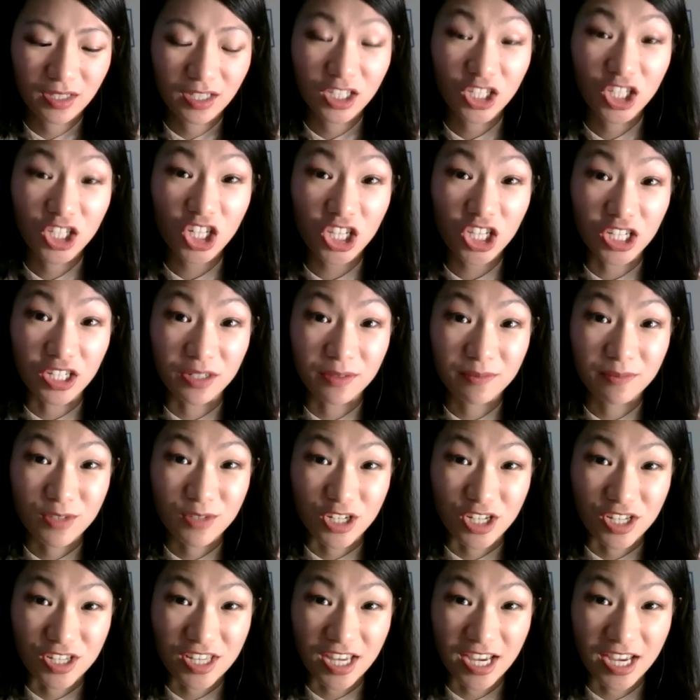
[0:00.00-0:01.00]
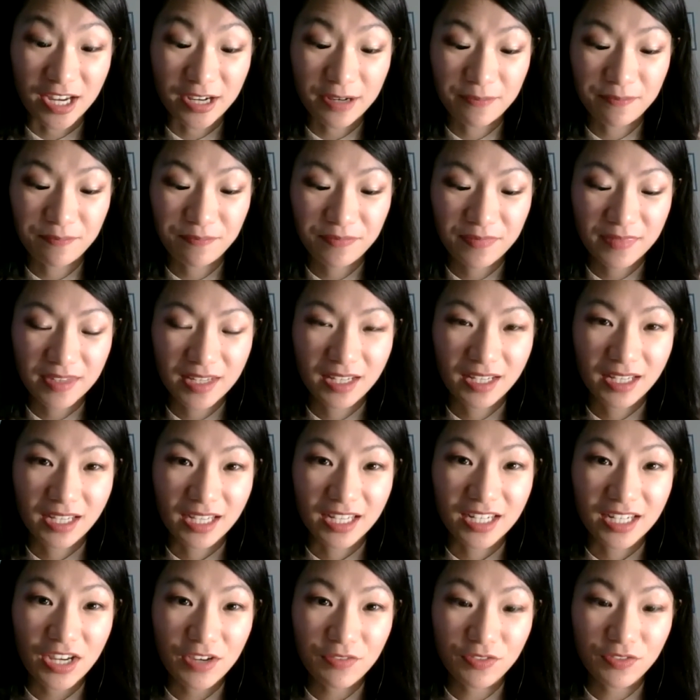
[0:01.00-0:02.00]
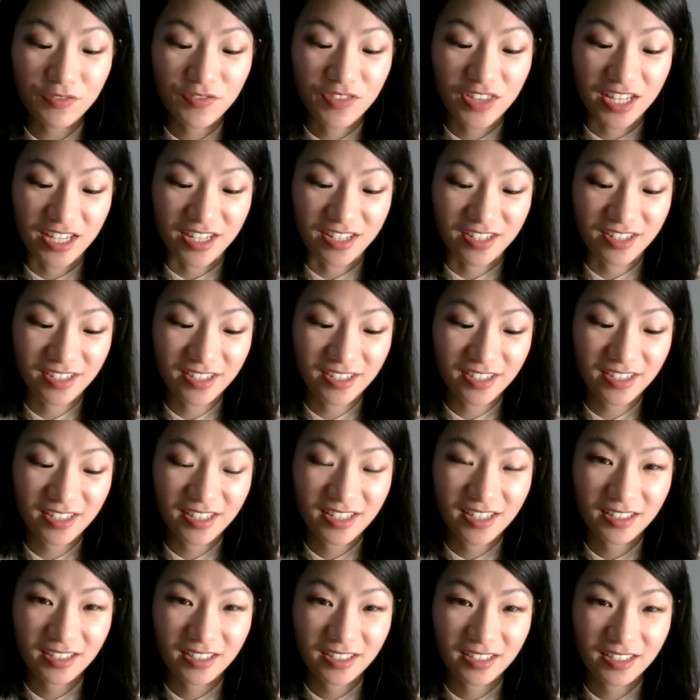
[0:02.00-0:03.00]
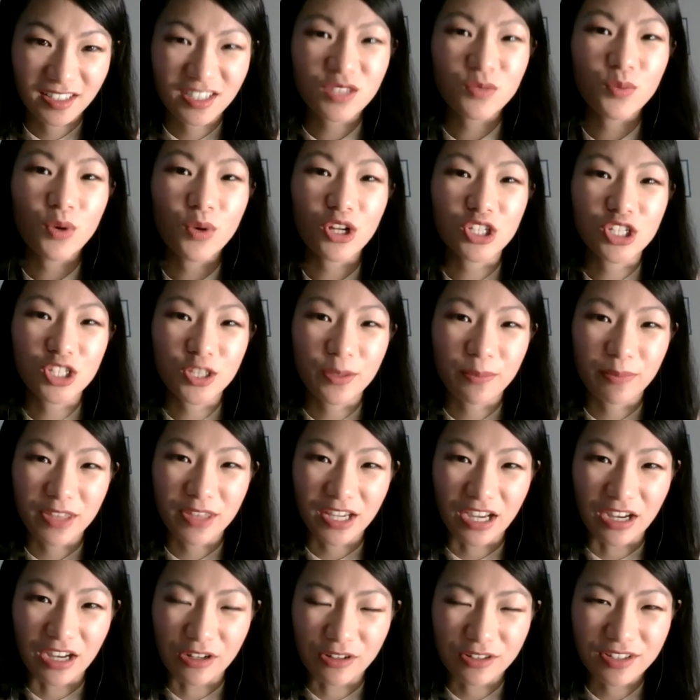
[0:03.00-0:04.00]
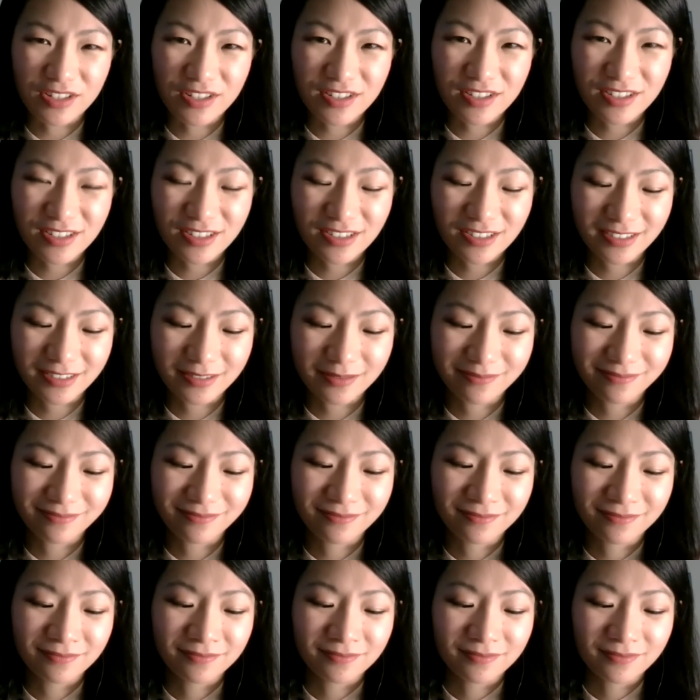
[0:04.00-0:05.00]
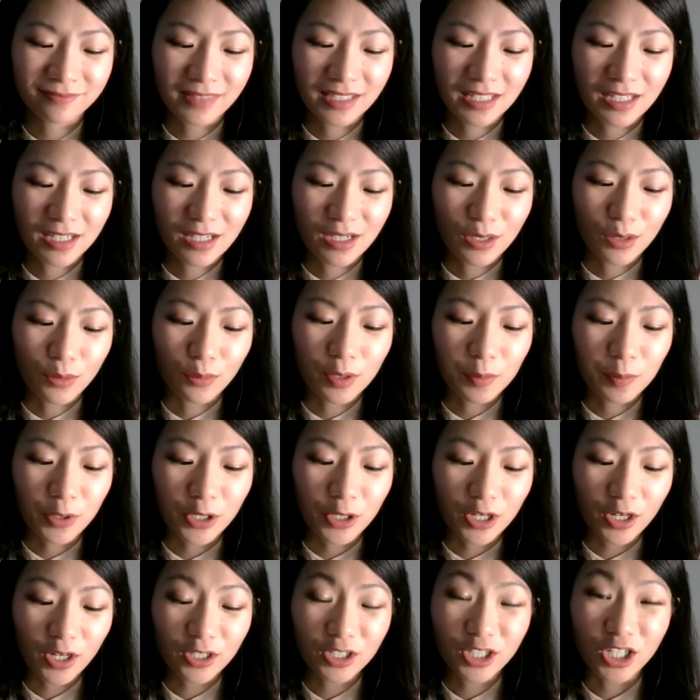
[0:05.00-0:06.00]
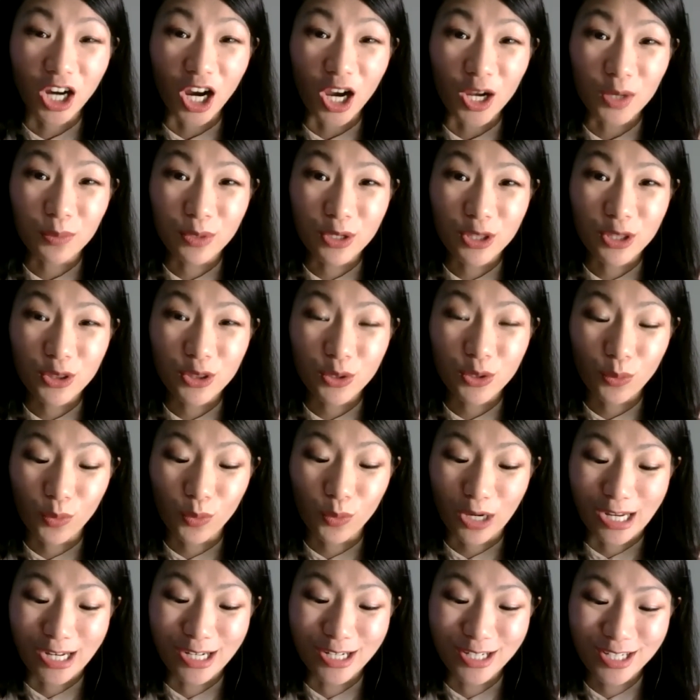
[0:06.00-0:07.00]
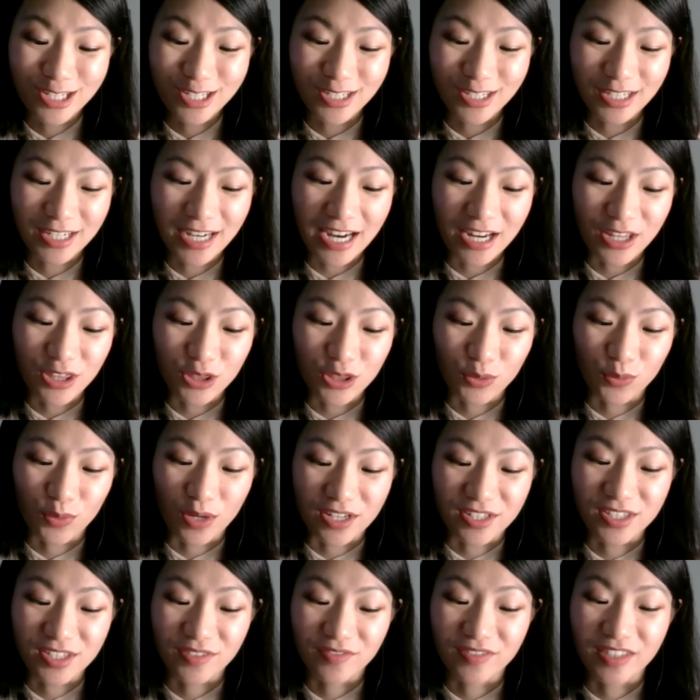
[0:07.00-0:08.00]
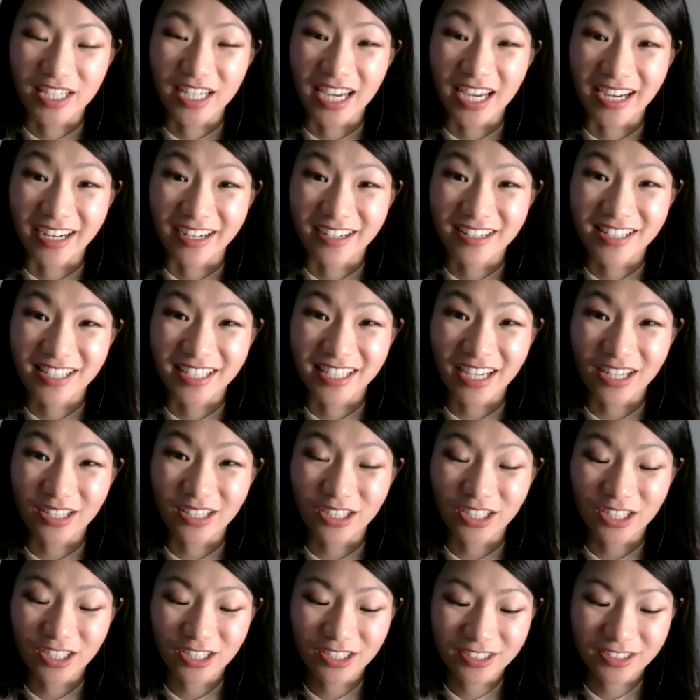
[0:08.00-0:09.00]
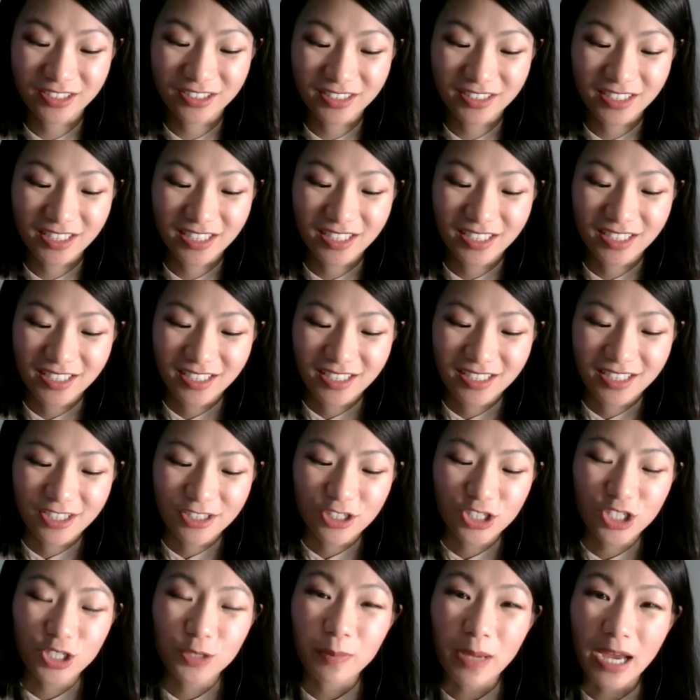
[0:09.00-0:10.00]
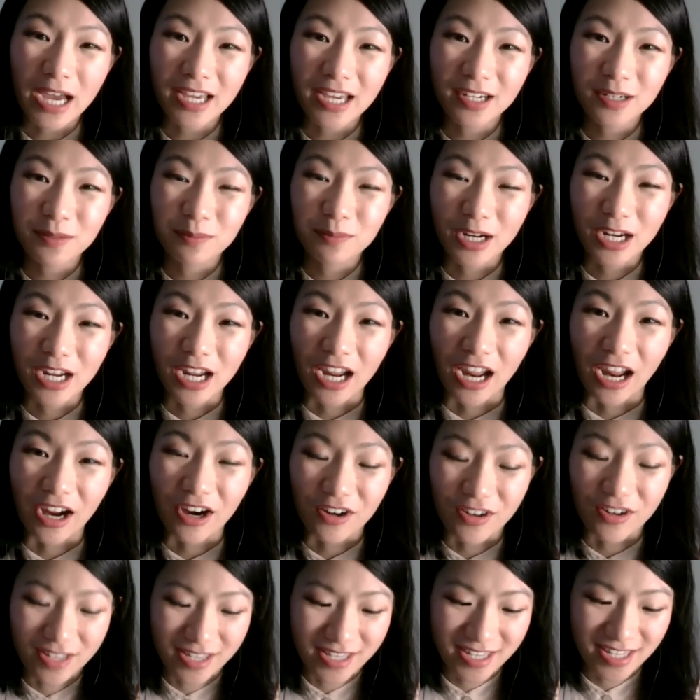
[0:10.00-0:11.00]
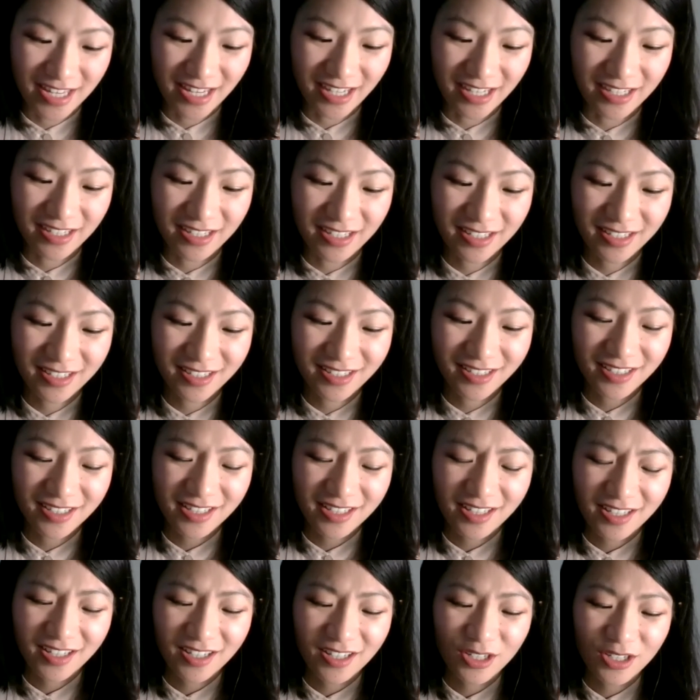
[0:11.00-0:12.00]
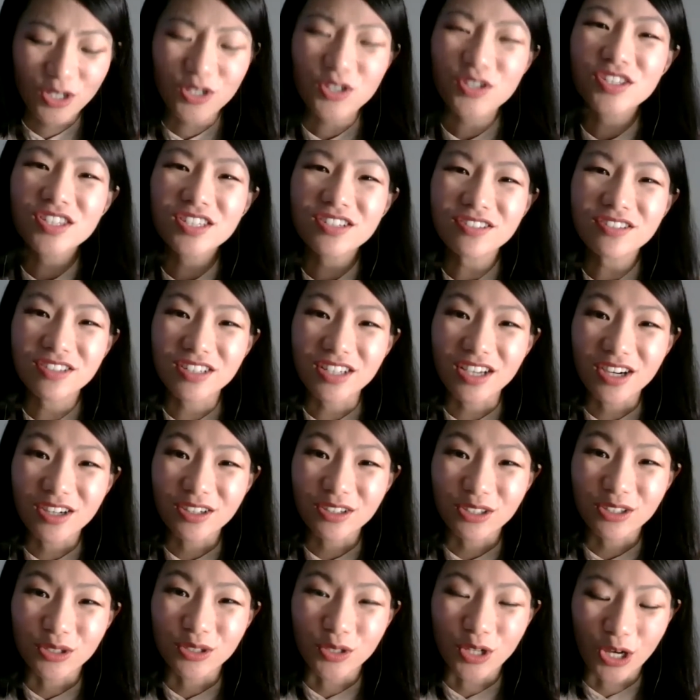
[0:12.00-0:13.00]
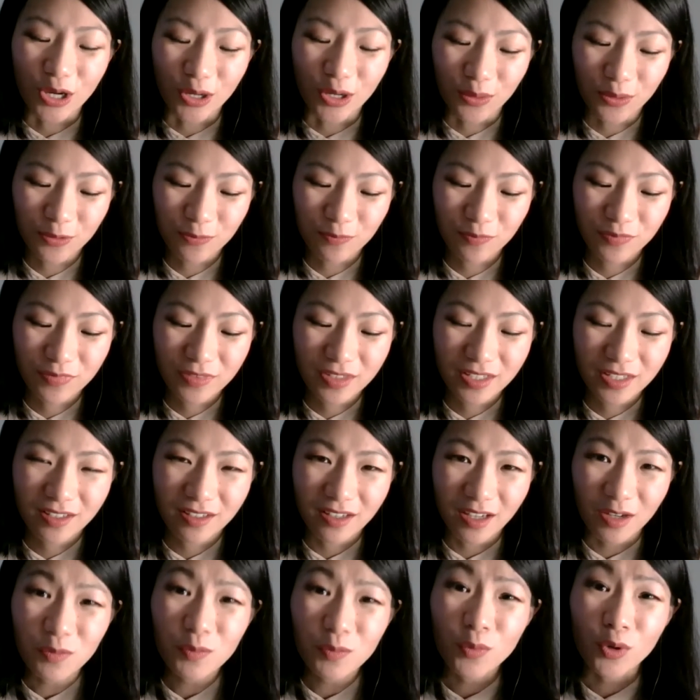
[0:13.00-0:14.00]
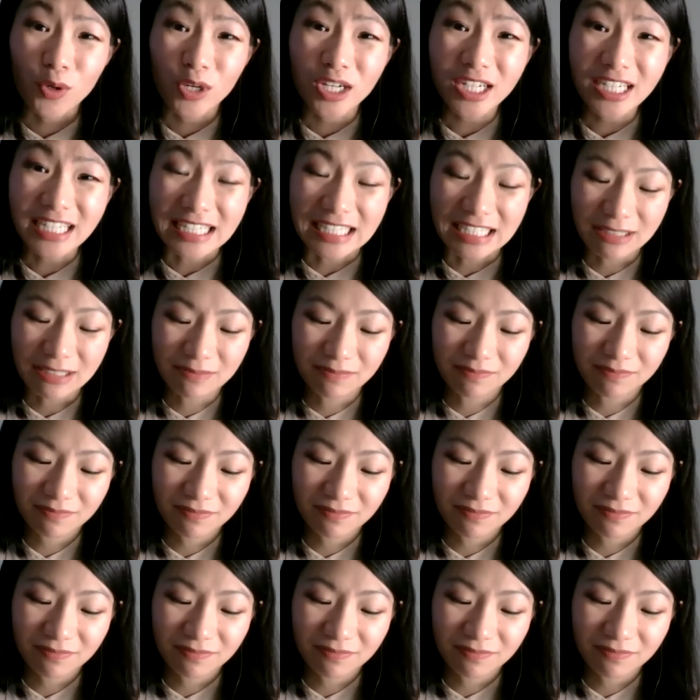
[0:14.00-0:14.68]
"Good," she said. "Enough of this. Let's watch something else." We put on Gone with the Wind and ate the rest of the cake together. She patted my hair and said, "You're still young, you know, and pretty.